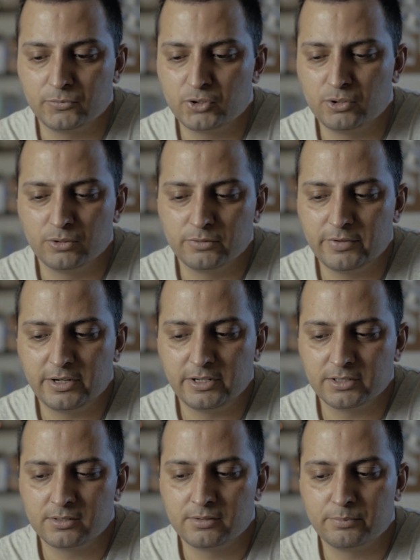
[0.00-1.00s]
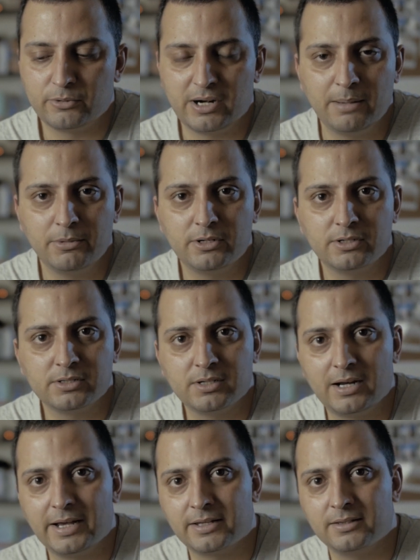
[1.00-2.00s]
choose various parameters
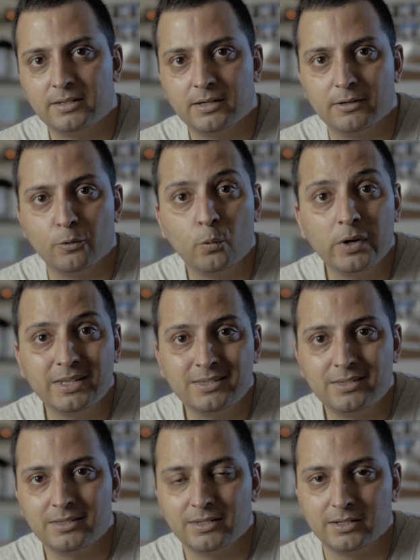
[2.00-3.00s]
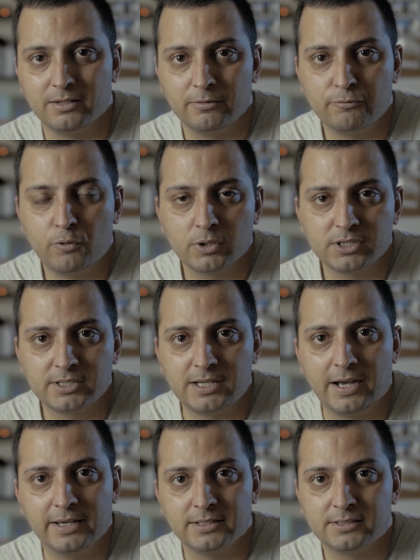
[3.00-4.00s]
like the width, the font
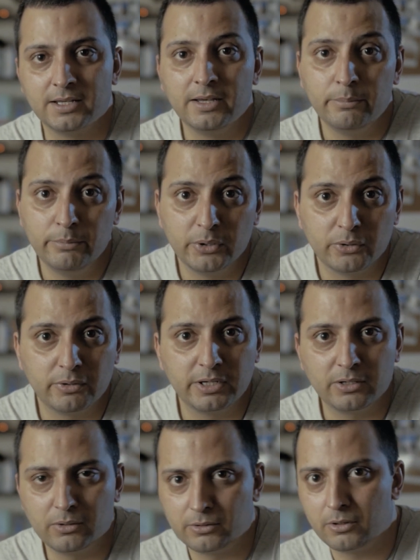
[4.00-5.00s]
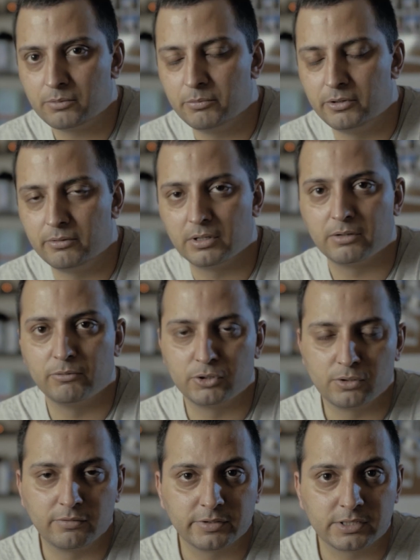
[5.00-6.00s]
size, mirroring or not mirroring,
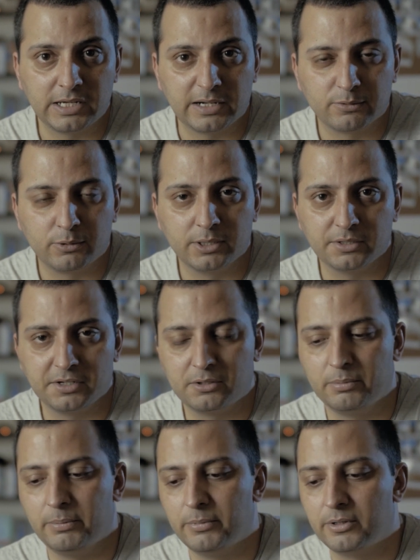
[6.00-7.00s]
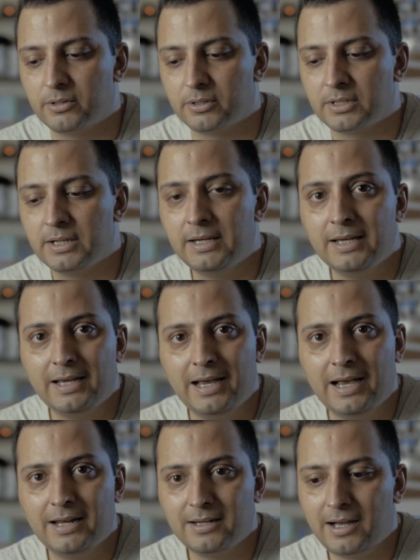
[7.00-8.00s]
which obviously I want it to be mirrored.
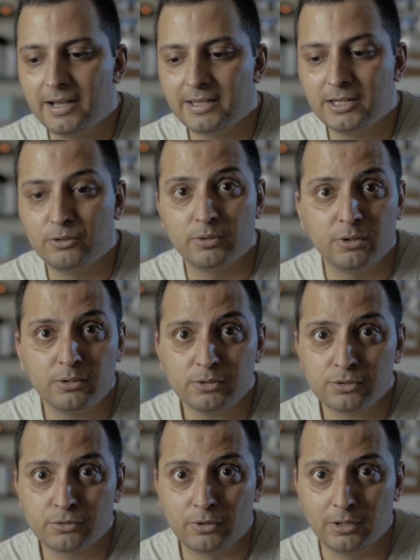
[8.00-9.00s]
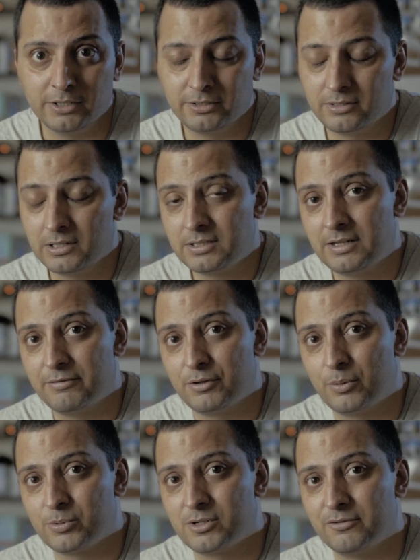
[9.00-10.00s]
And I can do an auto scroll. It does have an
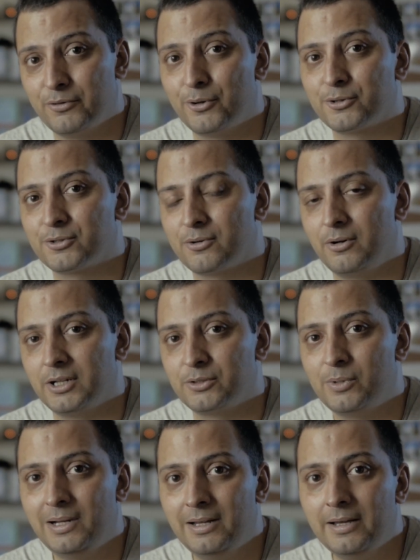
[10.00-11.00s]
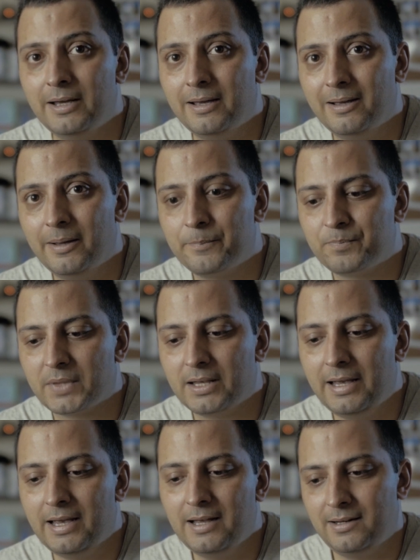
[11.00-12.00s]
option of auto scroll as well,
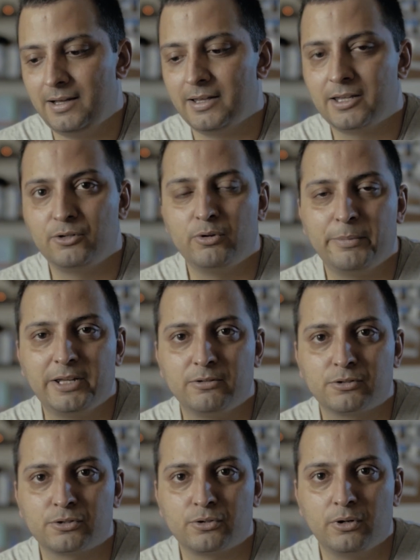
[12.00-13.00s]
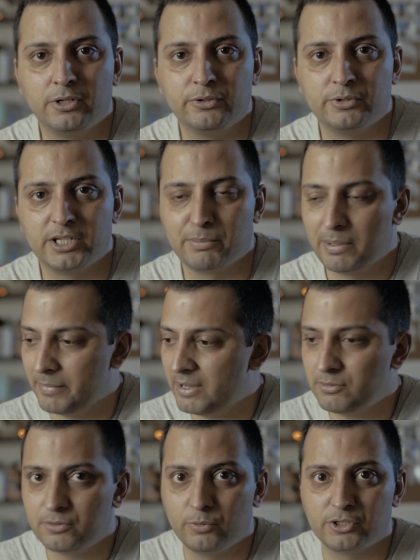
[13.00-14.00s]
and I can do a manual scroll using my
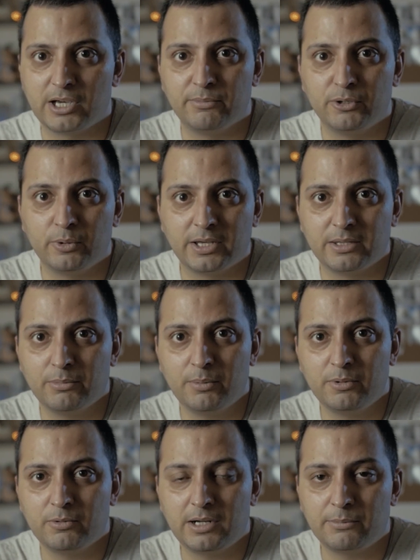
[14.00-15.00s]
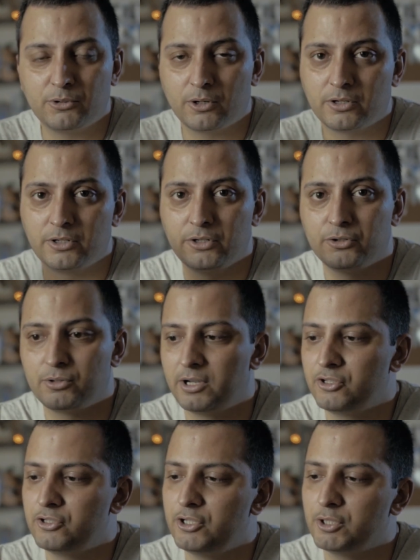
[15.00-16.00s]
mouse, which I'm doing at the moment while I'm talking to you. So
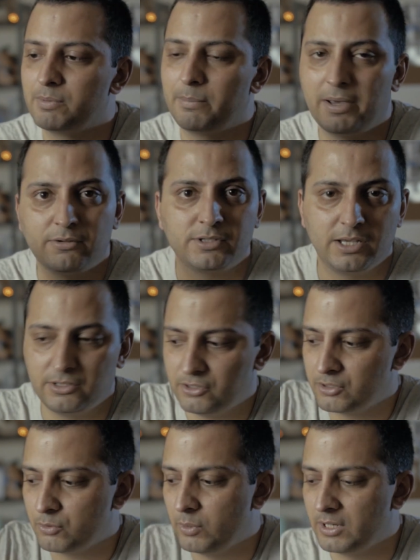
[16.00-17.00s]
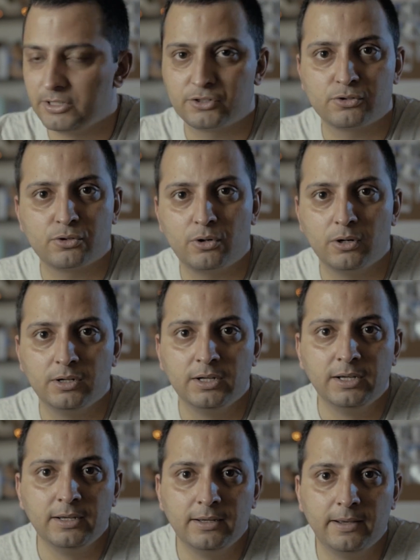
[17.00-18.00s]
I just use my mouse and just quickly scroll,
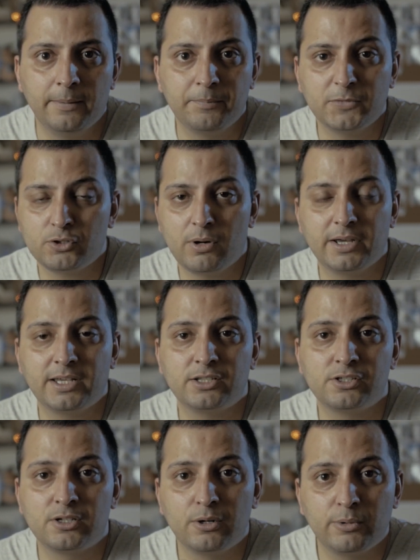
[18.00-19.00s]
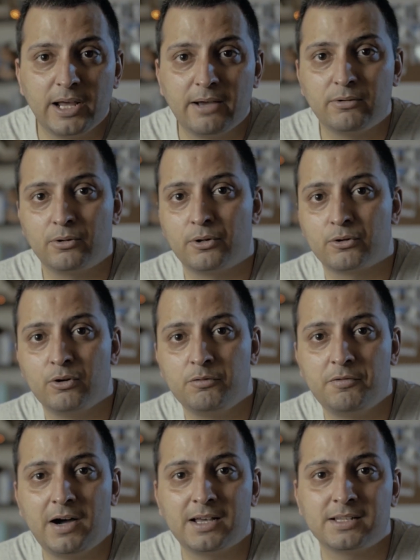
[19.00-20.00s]
so I can slow down or go
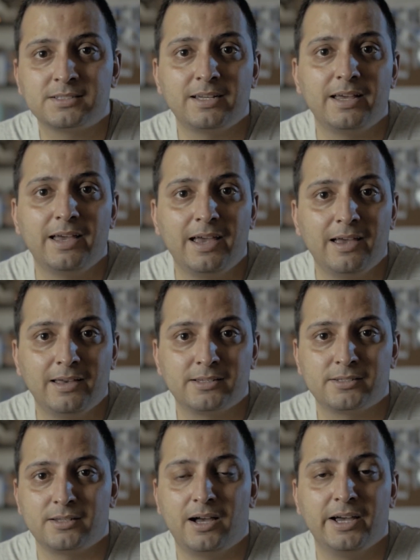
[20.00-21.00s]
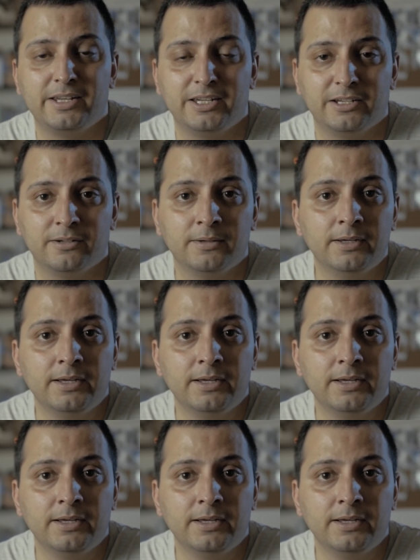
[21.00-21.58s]
fast as I need.